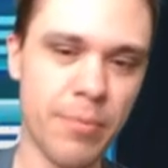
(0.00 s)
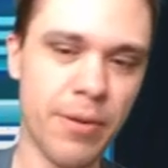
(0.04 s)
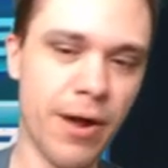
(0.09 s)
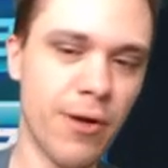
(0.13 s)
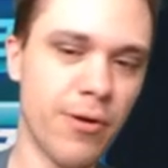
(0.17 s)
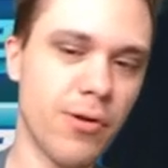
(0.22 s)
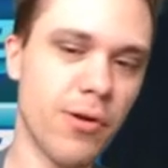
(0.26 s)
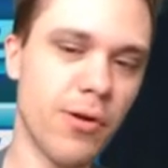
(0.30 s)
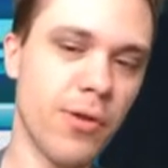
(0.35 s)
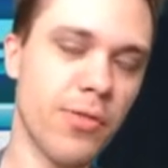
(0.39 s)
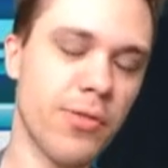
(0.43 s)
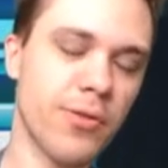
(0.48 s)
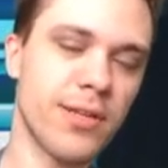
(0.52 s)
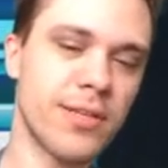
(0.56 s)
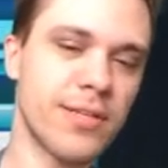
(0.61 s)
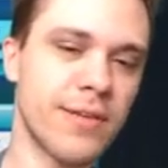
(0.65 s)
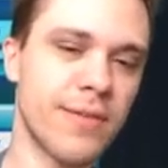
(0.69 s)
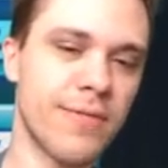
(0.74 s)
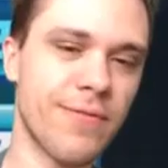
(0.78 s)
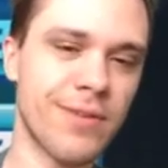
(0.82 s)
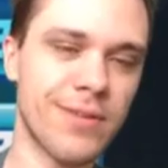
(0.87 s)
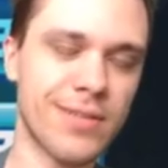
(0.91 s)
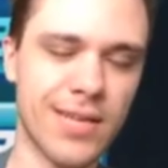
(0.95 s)
but I'll go through the
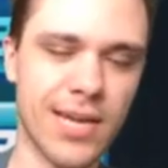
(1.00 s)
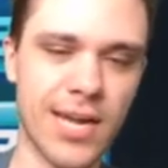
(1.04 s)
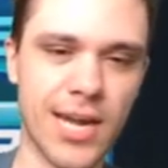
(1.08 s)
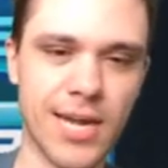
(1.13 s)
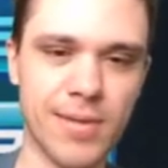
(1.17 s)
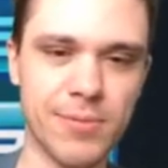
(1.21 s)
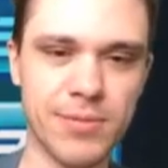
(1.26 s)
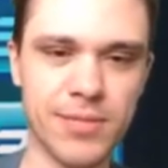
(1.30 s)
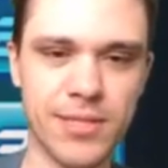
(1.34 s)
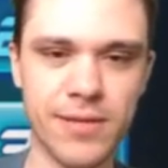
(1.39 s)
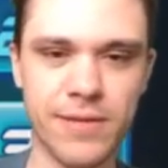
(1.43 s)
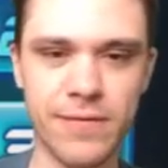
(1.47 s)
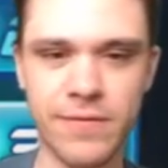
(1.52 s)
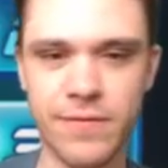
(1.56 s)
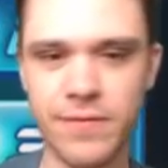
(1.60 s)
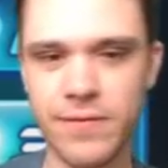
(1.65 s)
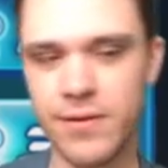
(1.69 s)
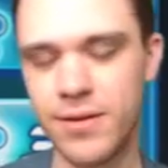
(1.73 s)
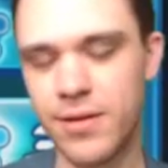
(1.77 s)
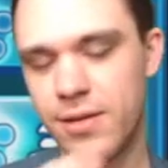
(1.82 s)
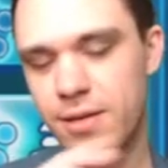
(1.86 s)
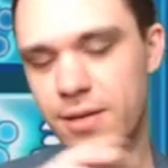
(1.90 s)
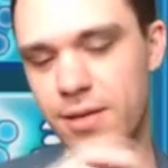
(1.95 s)
different types of
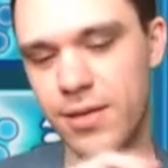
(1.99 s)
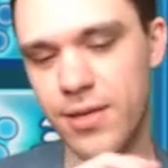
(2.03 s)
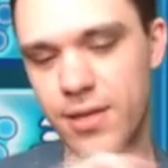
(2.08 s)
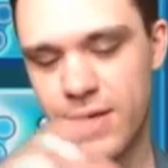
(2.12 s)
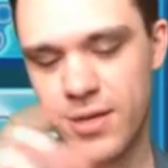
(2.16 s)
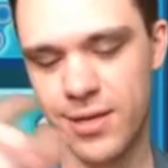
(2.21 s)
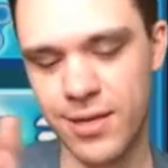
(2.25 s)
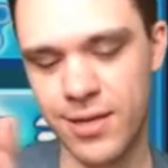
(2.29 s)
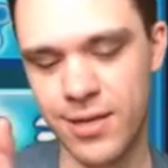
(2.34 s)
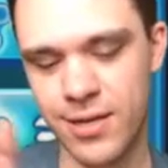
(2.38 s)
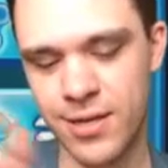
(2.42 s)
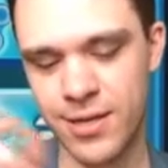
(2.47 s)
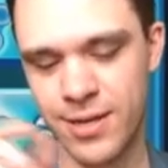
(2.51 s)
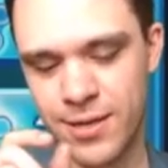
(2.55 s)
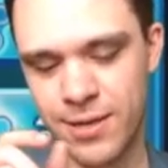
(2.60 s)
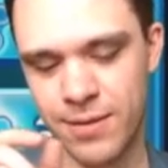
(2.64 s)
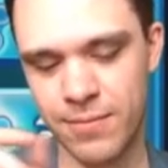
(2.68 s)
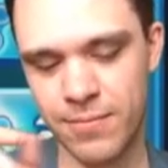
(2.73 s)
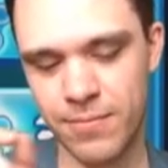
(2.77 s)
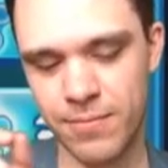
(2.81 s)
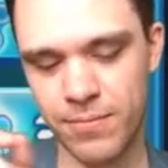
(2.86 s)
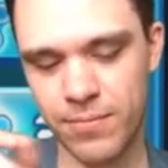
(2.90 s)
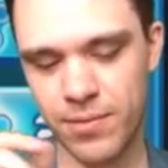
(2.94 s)

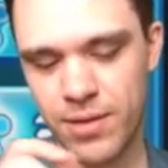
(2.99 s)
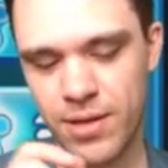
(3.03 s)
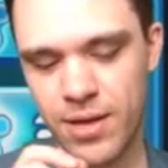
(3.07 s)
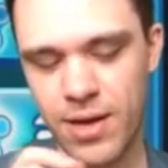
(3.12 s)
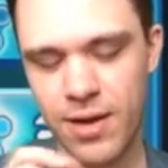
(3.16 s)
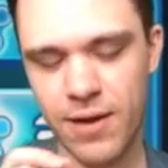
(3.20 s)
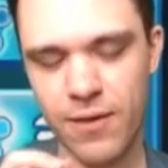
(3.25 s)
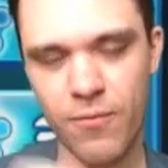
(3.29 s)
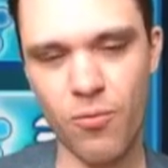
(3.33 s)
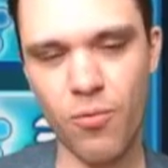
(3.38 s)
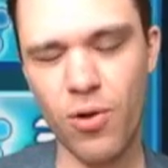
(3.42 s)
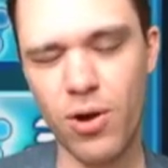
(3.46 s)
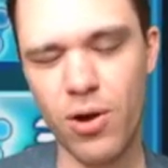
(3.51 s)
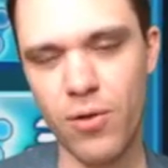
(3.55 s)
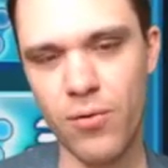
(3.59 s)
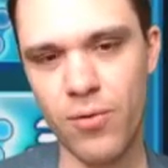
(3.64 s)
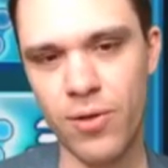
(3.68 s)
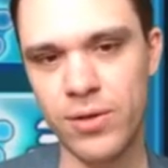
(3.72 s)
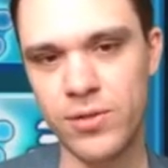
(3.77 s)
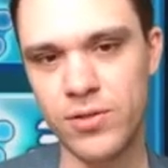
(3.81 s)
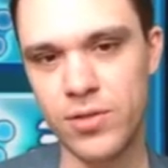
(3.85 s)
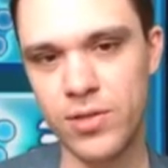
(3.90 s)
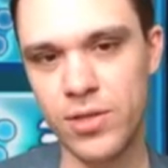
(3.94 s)
uh, kind of
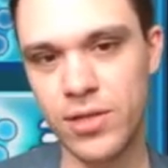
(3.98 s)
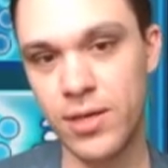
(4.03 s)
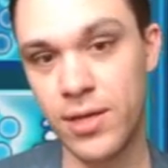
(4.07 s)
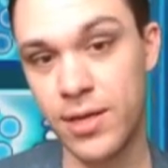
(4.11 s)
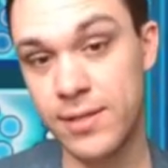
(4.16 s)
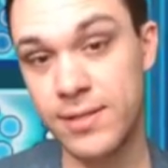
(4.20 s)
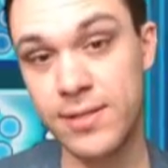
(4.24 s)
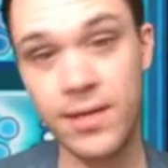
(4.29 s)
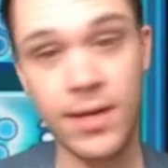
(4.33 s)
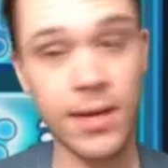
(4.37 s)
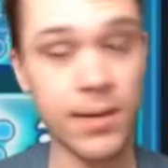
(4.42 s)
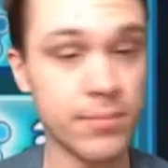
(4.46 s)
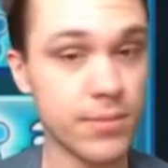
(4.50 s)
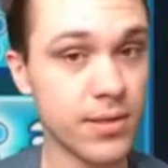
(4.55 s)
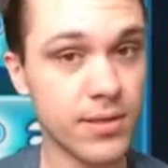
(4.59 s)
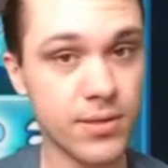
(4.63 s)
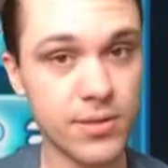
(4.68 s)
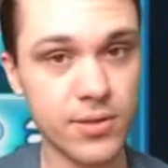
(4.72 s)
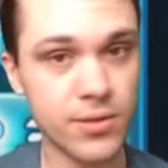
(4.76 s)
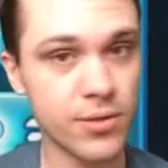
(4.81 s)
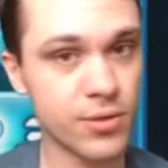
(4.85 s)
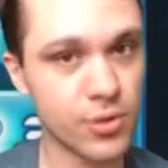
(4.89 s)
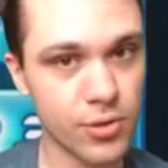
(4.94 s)
workarounds you could attempt
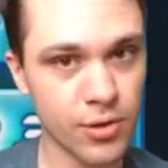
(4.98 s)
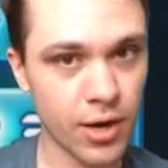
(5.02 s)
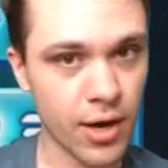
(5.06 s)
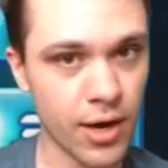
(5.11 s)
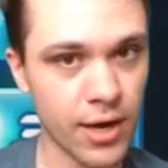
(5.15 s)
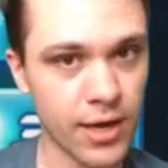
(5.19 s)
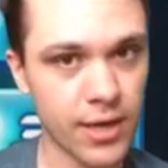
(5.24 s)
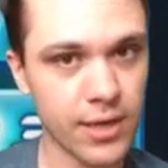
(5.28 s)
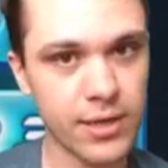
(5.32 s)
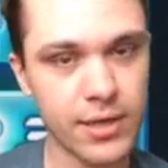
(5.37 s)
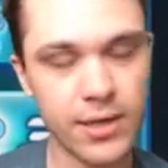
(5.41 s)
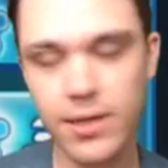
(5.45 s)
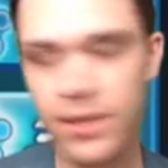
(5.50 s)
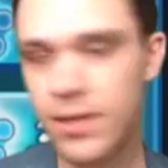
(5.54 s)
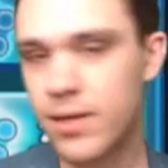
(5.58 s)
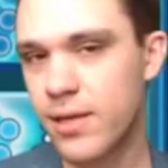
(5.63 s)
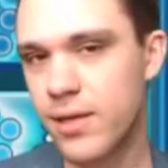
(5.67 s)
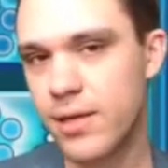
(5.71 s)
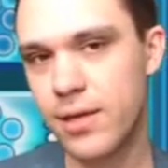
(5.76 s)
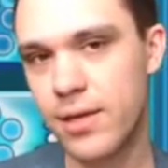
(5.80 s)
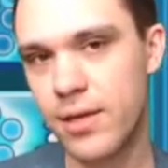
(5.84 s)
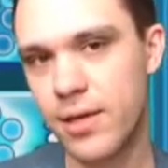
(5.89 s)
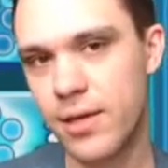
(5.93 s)
to try
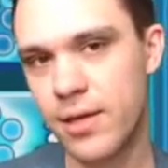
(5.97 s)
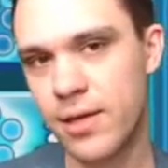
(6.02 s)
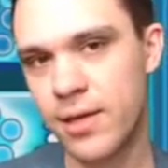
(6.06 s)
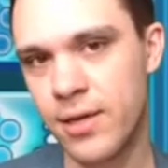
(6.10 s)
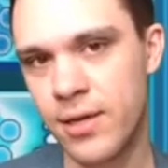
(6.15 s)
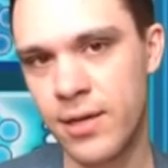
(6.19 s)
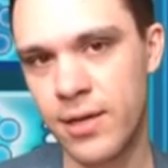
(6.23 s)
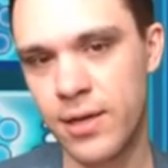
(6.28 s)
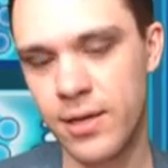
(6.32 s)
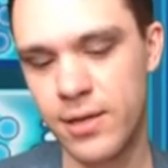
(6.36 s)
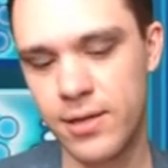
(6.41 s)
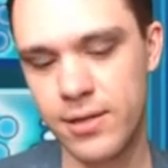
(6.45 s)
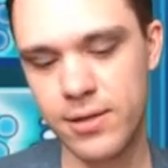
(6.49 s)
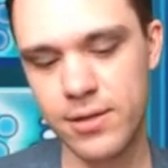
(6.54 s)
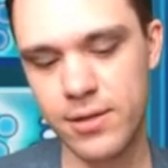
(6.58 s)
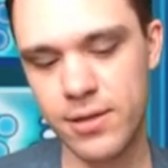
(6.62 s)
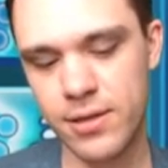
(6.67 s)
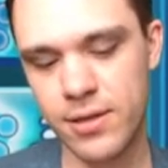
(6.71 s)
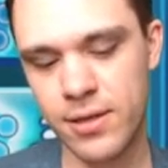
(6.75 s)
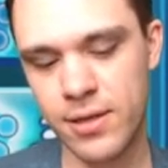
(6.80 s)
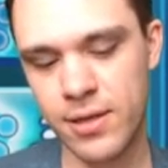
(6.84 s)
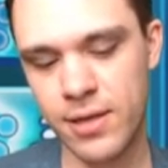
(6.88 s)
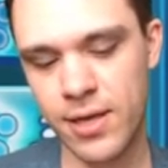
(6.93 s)
uh,
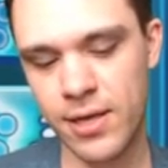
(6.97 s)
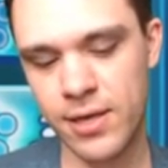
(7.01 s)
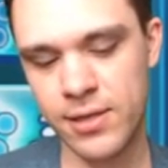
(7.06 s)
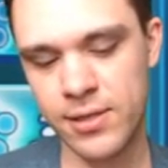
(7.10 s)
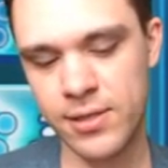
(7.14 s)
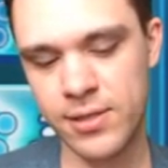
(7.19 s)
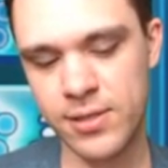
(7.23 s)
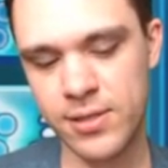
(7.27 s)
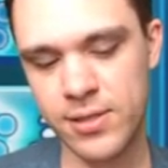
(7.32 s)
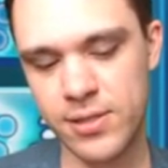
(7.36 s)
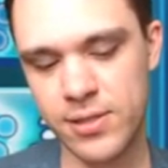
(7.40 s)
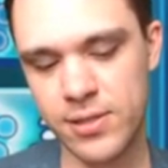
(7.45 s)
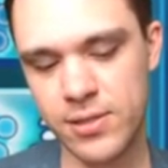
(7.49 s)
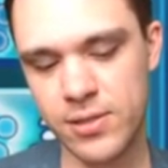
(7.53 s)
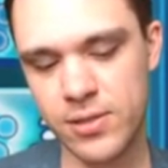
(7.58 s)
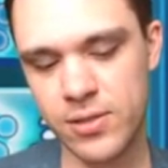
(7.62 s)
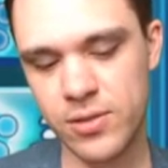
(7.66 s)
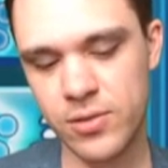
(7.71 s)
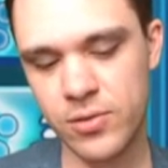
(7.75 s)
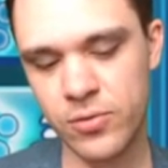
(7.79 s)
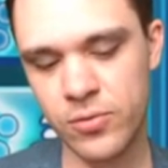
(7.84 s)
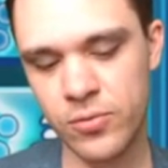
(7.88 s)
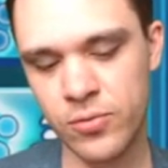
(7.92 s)
in case
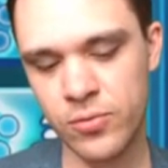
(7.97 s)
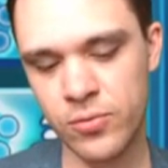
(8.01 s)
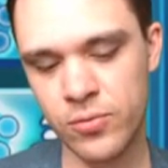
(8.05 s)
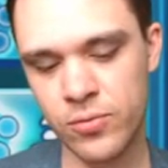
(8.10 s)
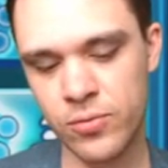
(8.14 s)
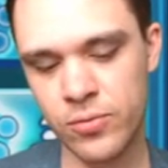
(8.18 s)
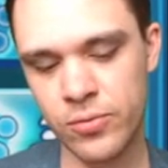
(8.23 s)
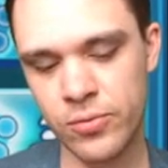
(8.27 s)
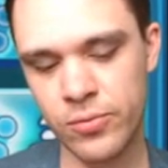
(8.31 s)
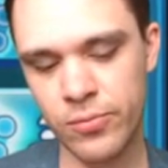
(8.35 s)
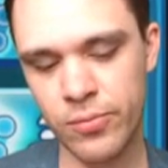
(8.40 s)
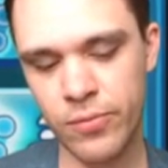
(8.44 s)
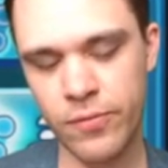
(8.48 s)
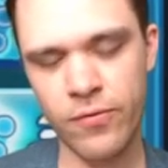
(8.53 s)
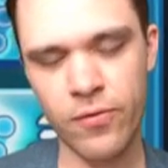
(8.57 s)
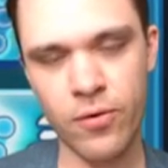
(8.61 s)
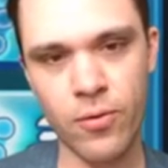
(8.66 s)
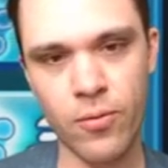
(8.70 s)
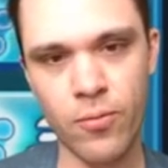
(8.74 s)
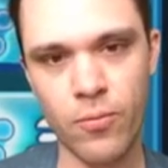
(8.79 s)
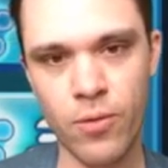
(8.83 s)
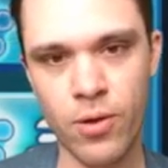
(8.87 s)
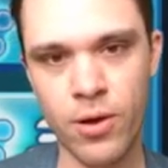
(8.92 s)
you, you
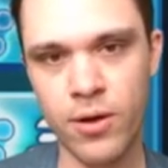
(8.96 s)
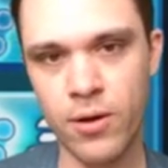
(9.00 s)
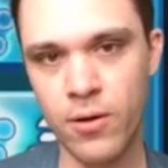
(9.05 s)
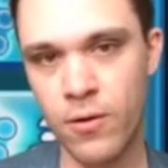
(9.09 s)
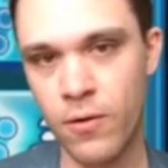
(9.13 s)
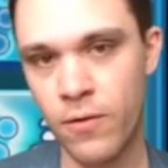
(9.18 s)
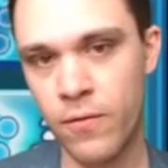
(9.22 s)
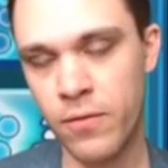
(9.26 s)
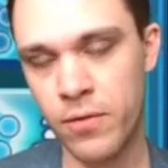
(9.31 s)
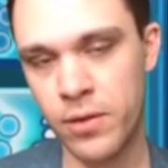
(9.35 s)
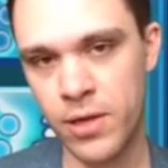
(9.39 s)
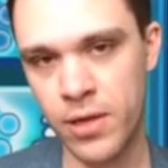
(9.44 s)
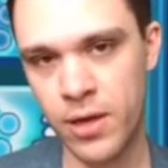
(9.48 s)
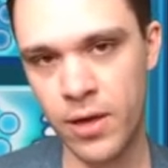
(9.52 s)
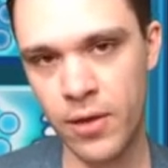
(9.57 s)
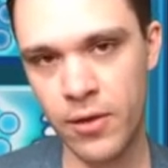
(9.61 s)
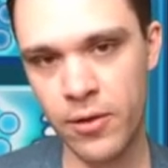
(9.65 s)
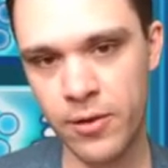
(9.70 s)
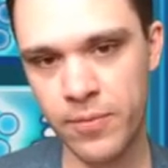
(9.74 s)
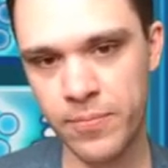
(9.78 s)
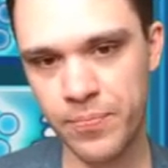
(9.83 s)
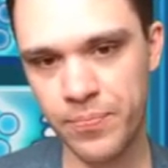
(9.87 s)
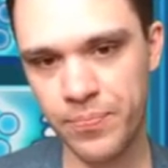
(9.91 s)
prefer one over the
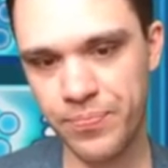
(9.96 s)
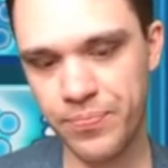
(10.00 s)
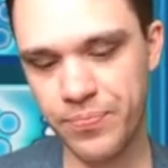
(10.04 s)
other.